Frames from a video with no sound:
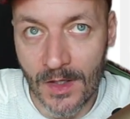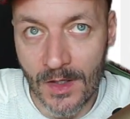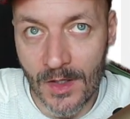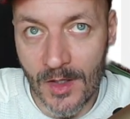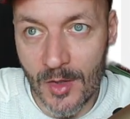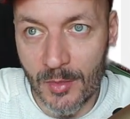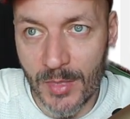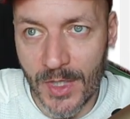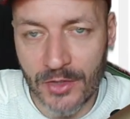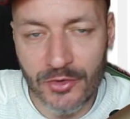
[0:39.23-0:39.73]

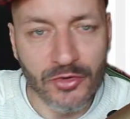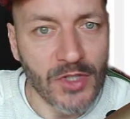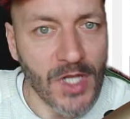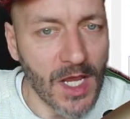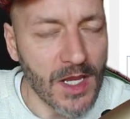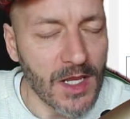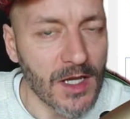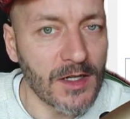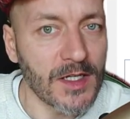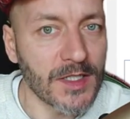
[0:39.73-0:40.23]
But
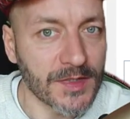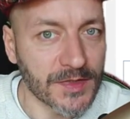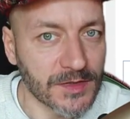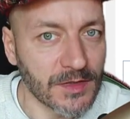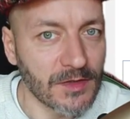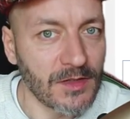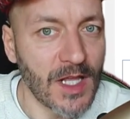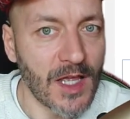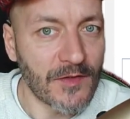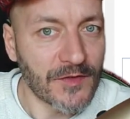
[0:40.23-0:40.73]
today I
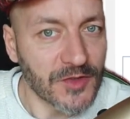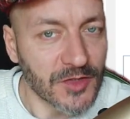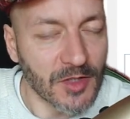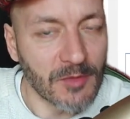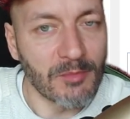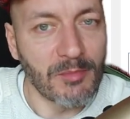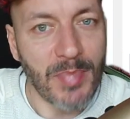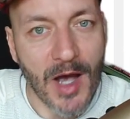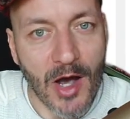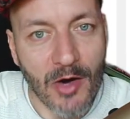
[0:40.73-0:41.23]
still have
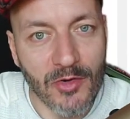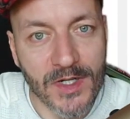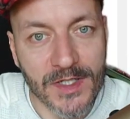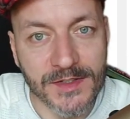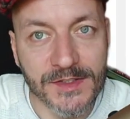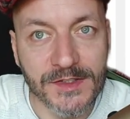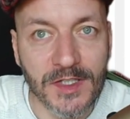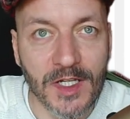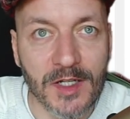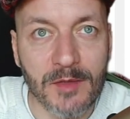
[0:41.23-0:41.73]
some power
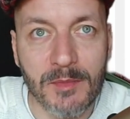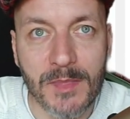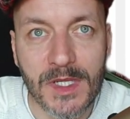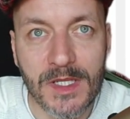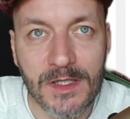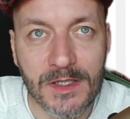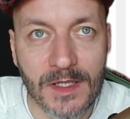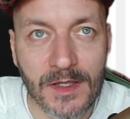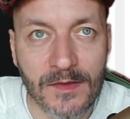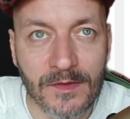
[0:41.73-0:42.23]
inside
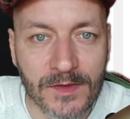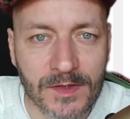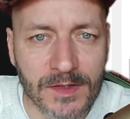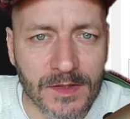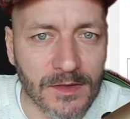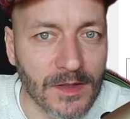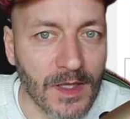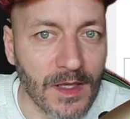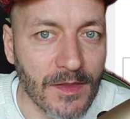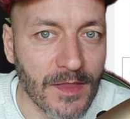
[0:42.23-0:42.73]
me, and
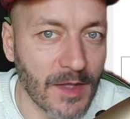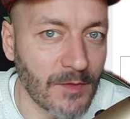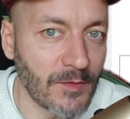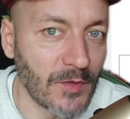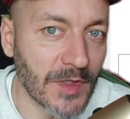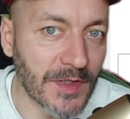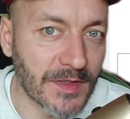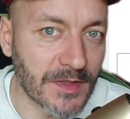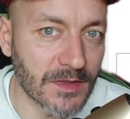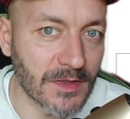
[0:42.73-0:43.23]
that
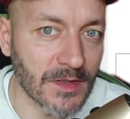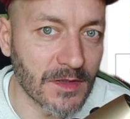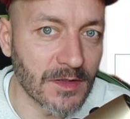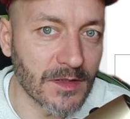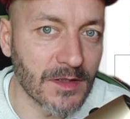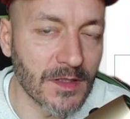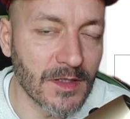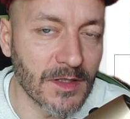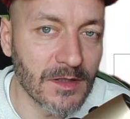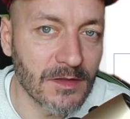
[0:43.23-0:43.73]
was,
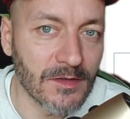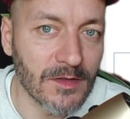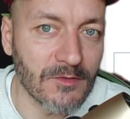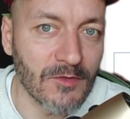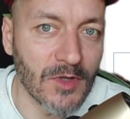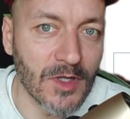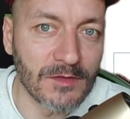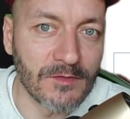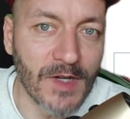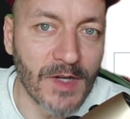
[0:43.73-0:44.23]

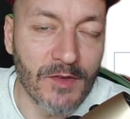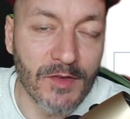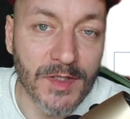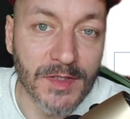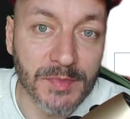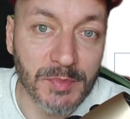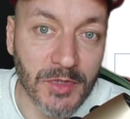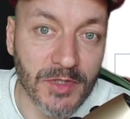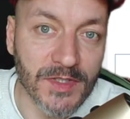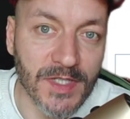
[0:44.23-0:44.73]
well, very
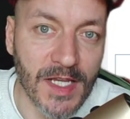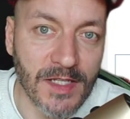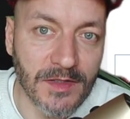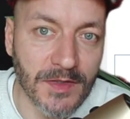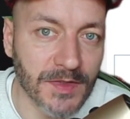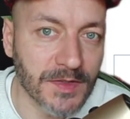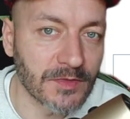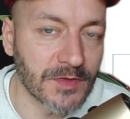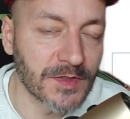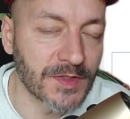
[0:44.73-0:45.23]

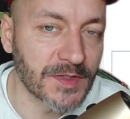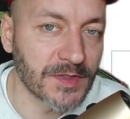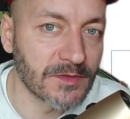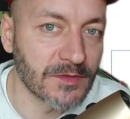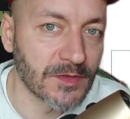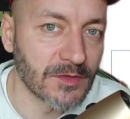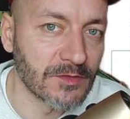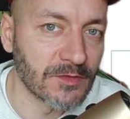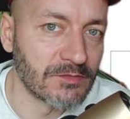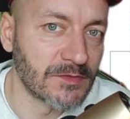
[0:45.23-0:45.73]
spontaneous
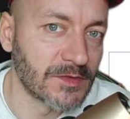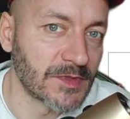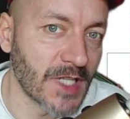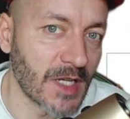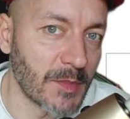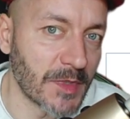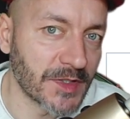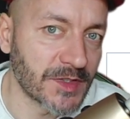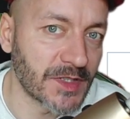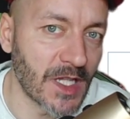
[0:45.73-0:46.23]
to tell
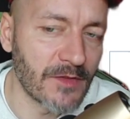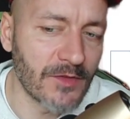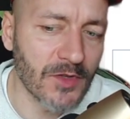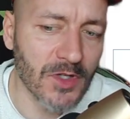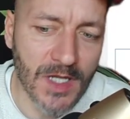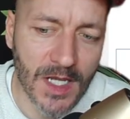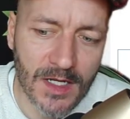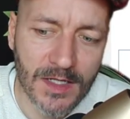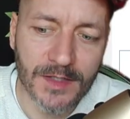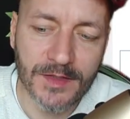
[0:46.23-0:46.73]
myself,
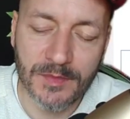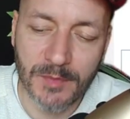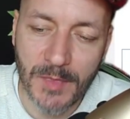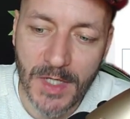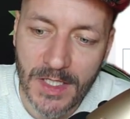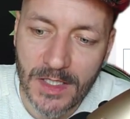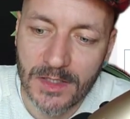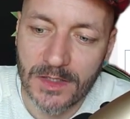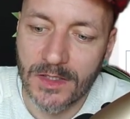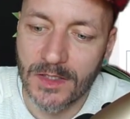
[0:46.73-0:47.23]
okay, let's
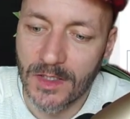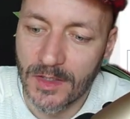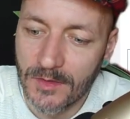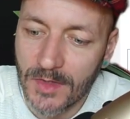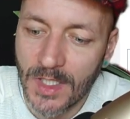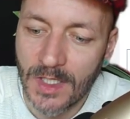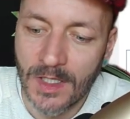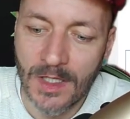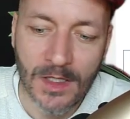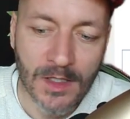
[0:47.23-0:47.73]
make a
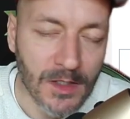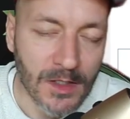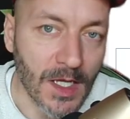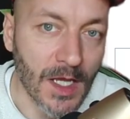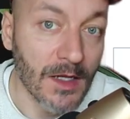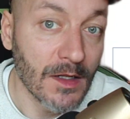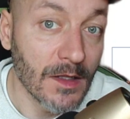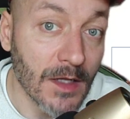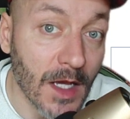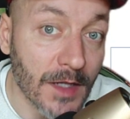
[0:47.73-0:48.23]

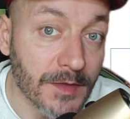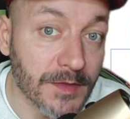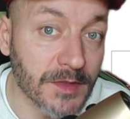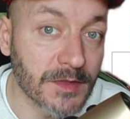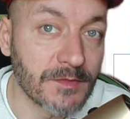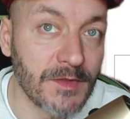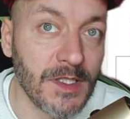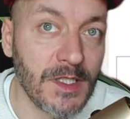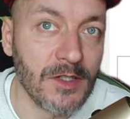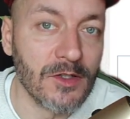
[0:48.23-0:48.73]
analysis
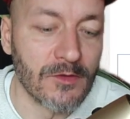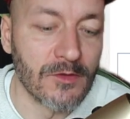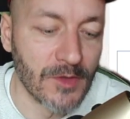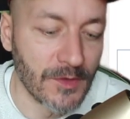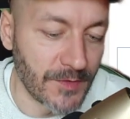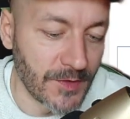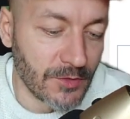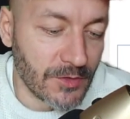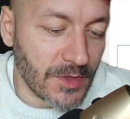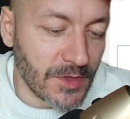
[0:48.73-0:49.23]
video
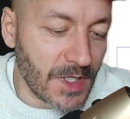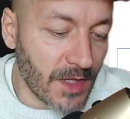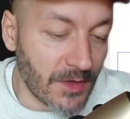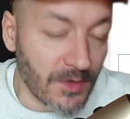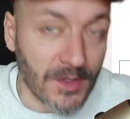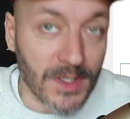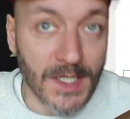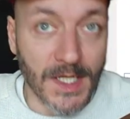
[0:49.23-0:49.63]
review together.